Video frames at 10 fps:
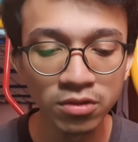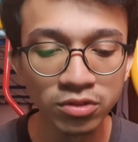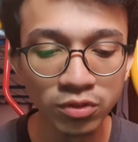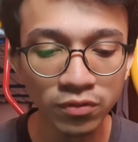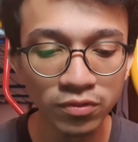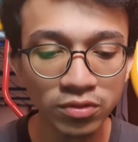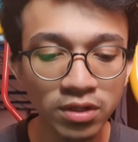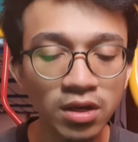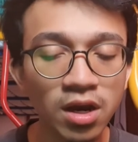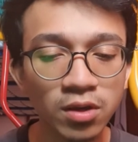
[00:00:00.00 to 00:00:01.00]
So for
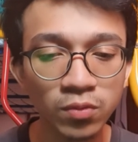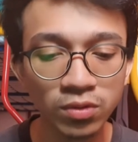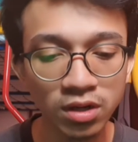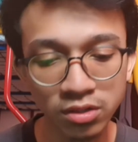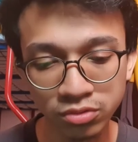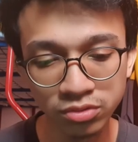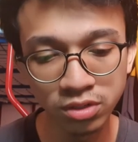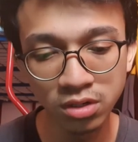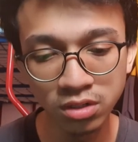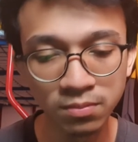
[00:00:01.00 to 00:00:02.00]
today, I would like to
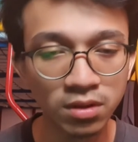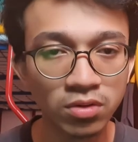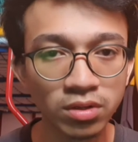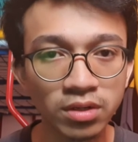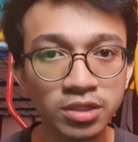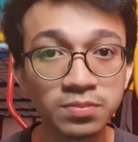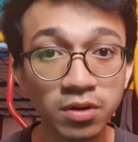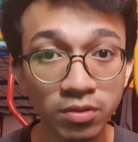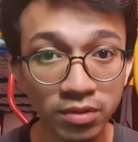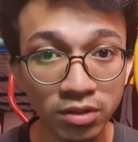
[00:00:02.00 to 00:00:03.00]
talk about an
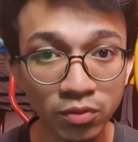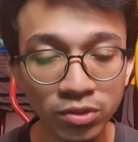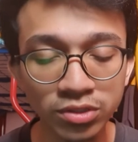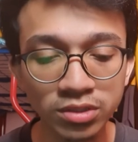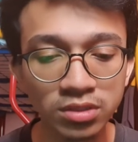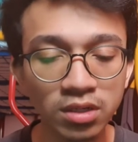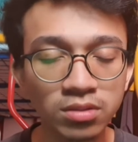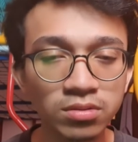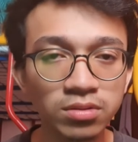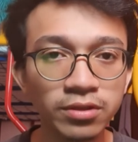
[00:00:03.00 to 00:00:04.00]
experiment which is
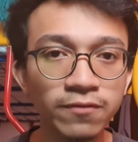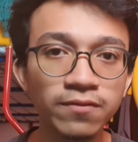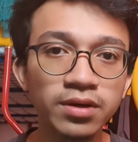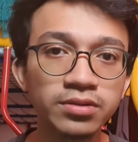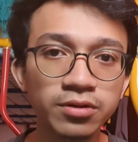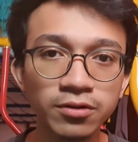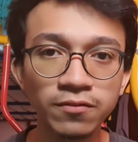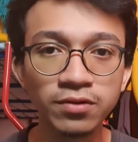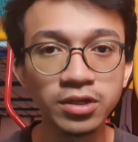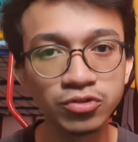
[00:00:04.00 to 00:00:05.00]
titled The Effects
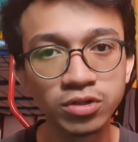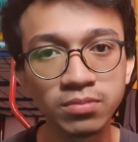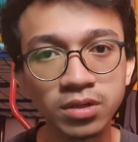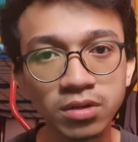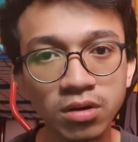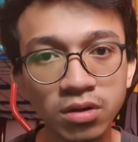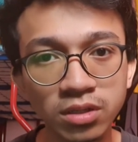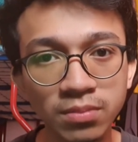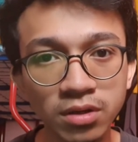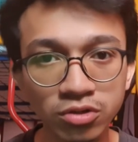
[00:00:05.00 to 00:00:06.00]
of Heat Treatment on
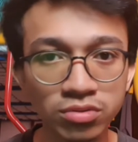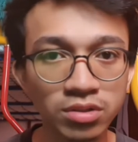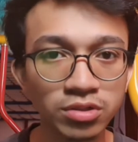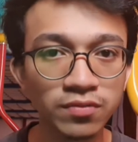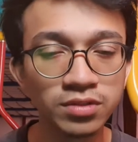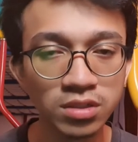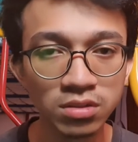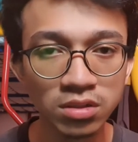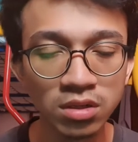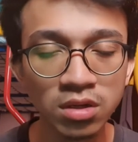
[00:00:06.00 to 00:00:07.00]
the Microstructure of
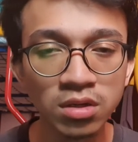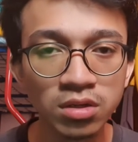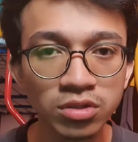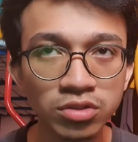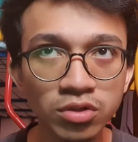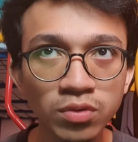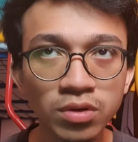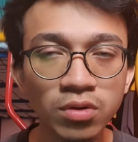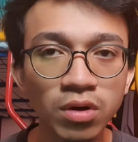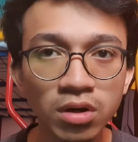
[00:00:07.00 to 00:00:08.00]
Steel. So we
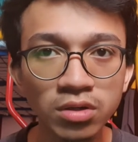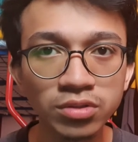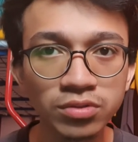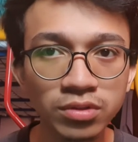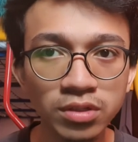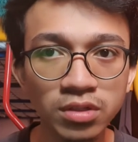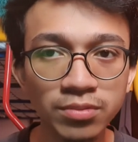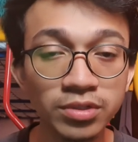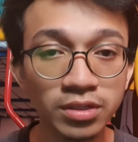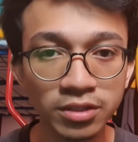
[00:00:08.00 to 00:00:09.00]
go on to the
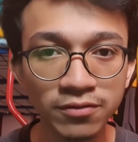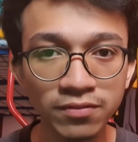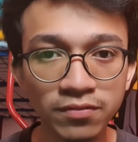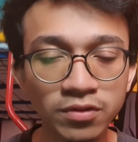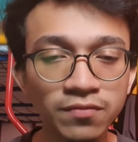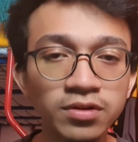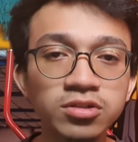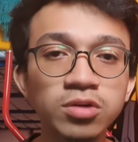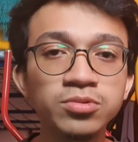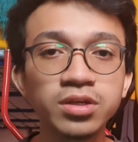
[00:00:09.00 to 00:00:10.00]
objective. For the
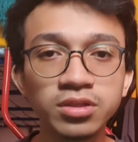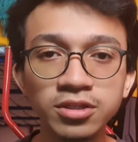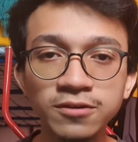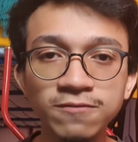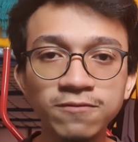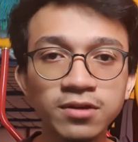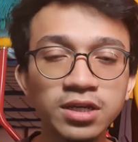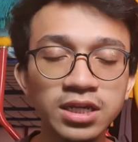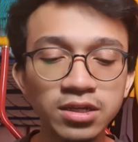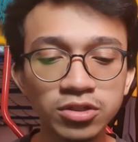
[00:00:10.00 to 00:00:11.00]
first objective,
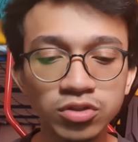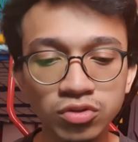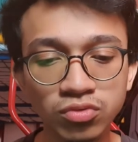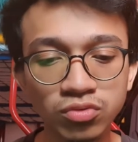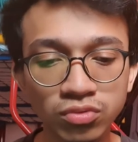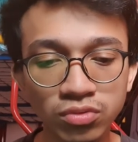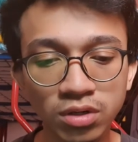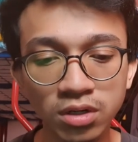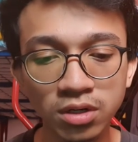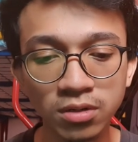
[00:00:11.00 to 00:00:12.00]
it is to
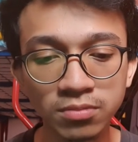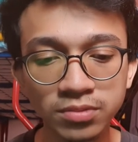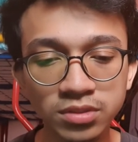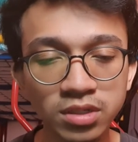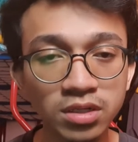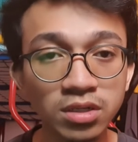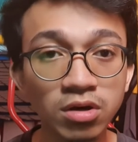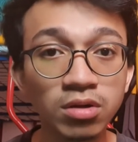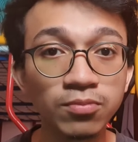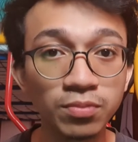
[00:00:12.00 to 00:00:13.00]
um, study
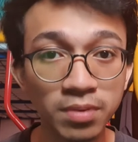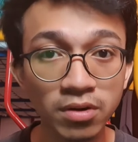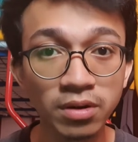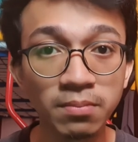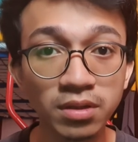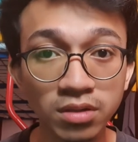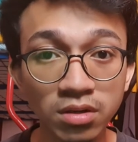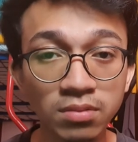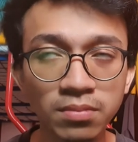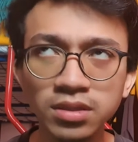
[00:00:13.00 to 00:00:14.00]
on preparing
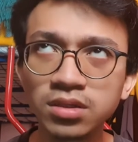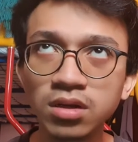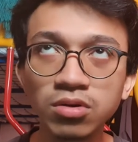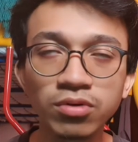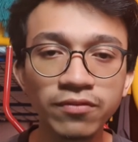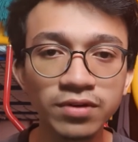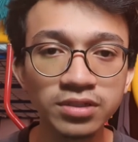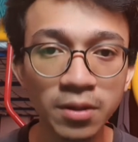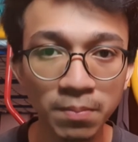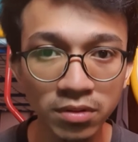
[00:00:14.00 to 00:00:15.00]
metal metallographic
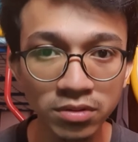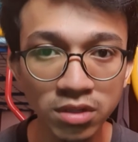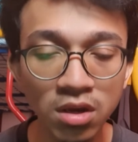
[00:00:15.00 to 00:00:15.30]
samples